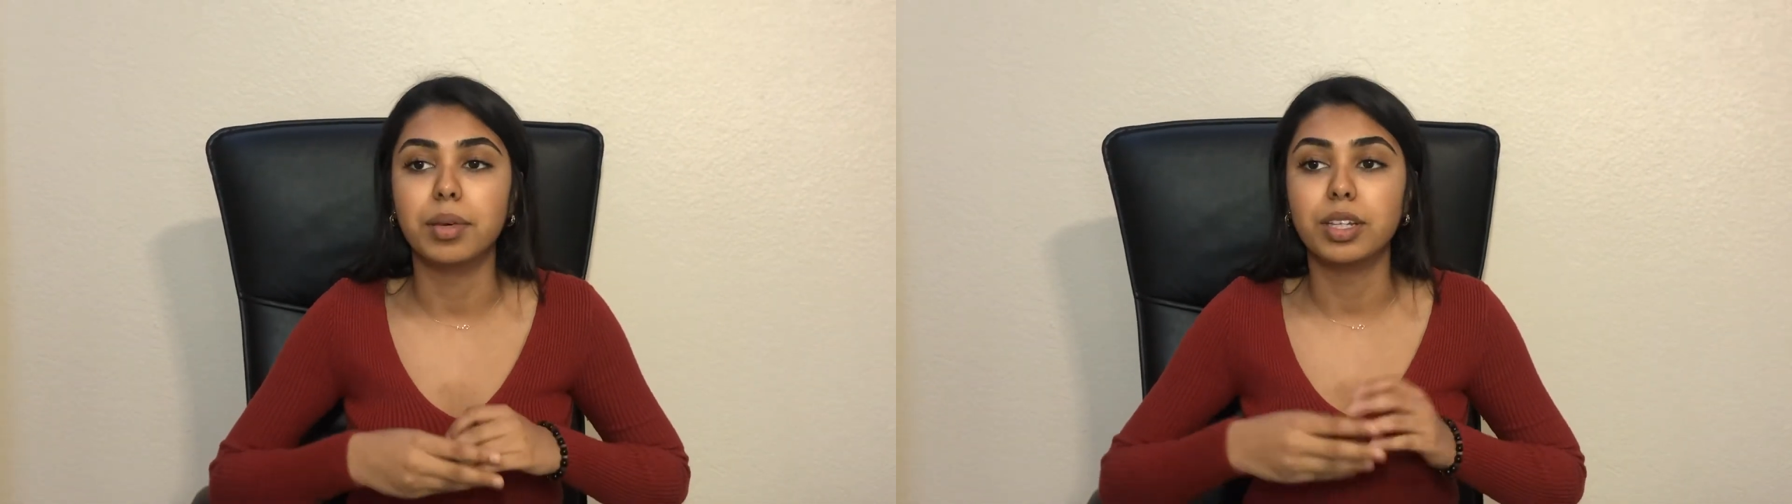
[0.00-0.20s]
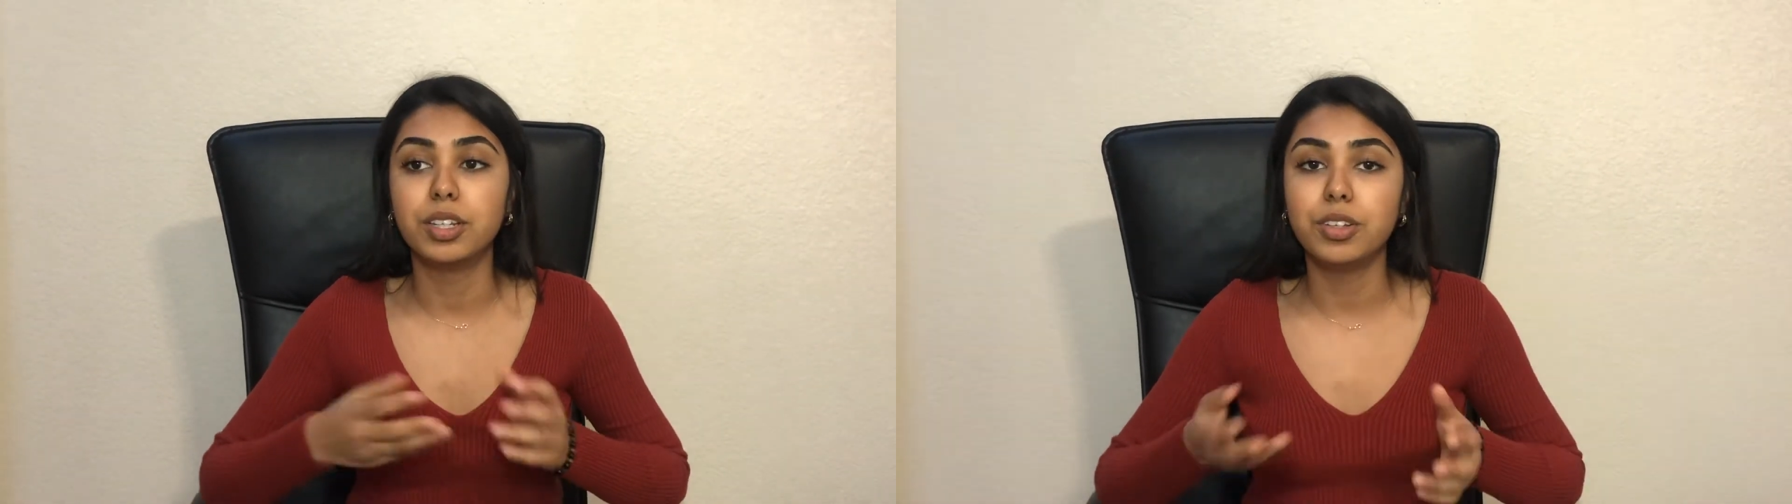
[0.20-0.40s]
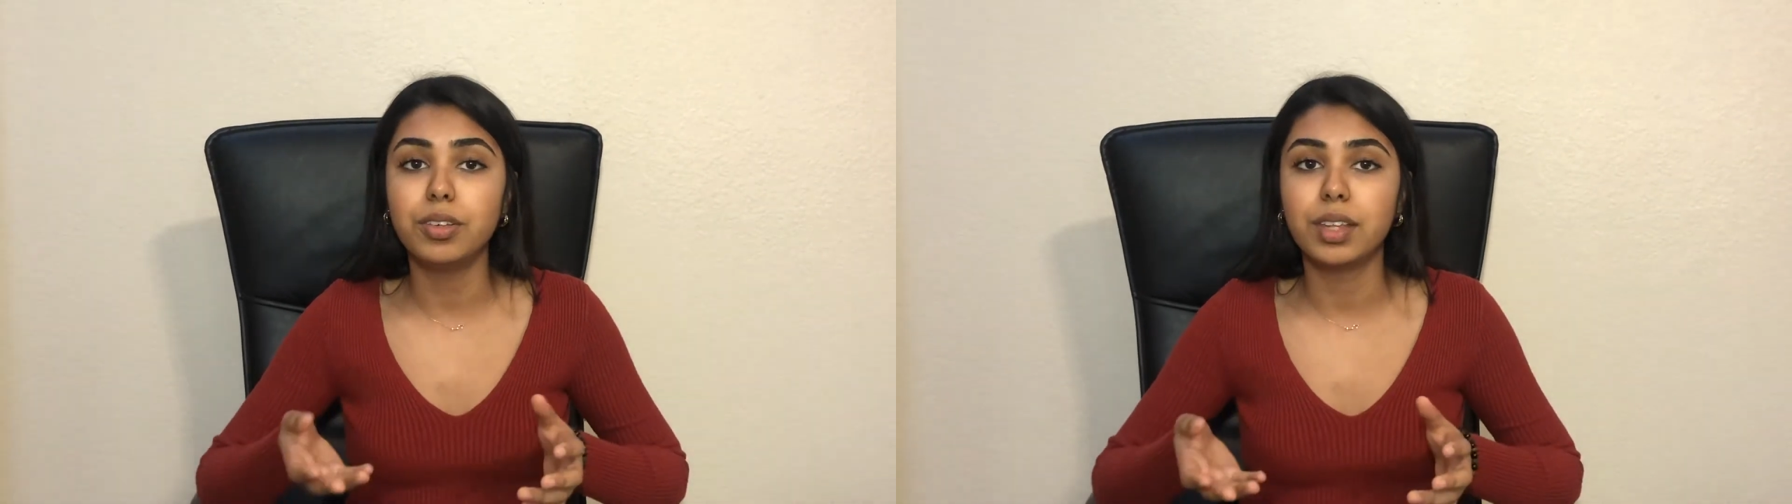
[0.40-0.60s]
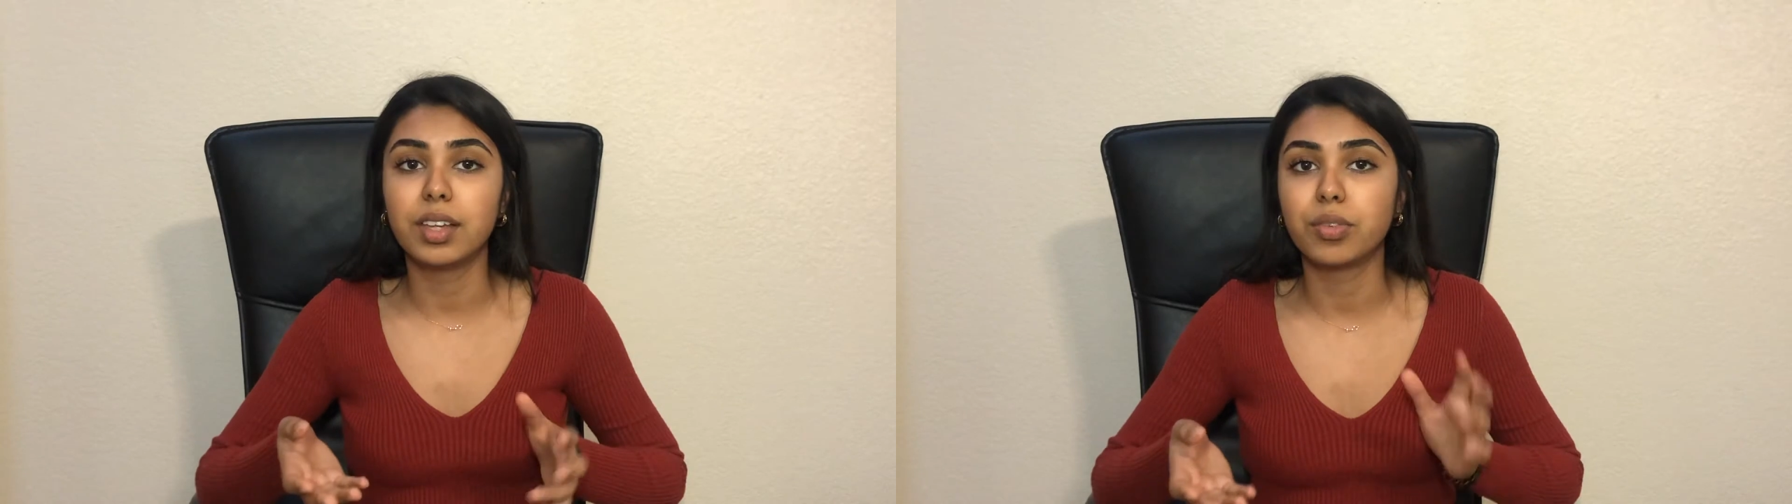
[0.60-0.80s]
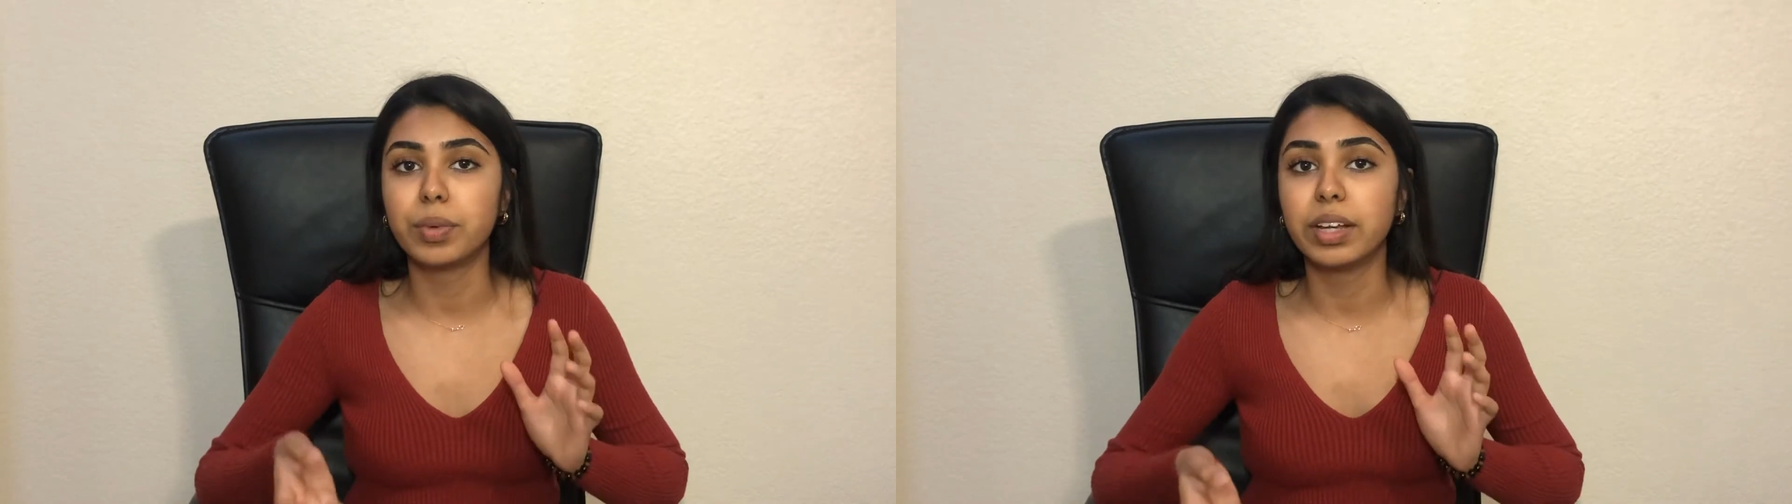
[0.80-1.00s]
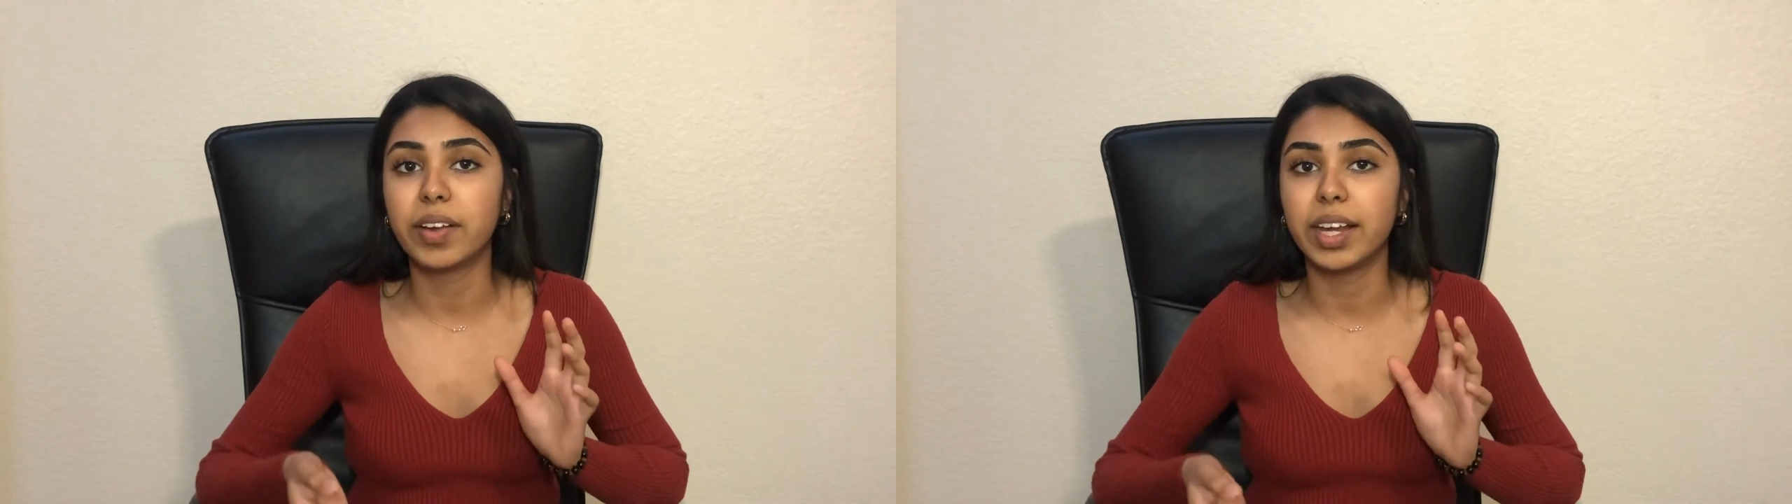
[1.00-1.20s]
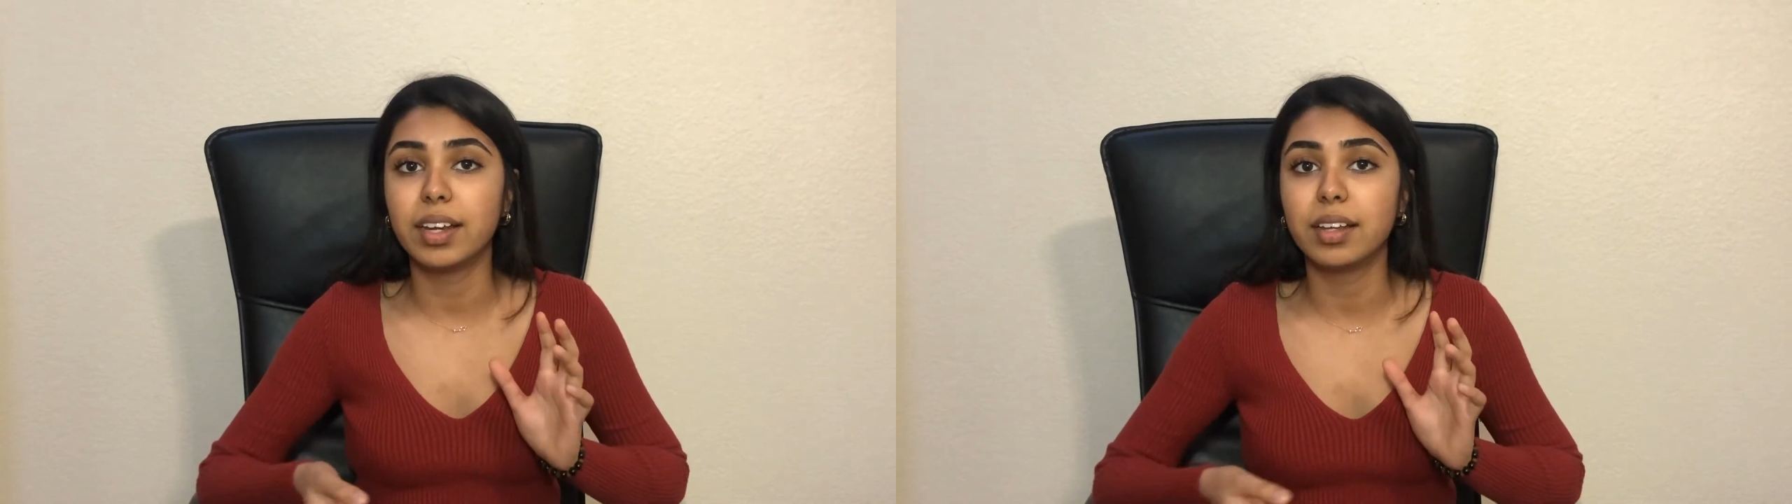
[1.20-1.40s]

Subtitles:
To do this, we created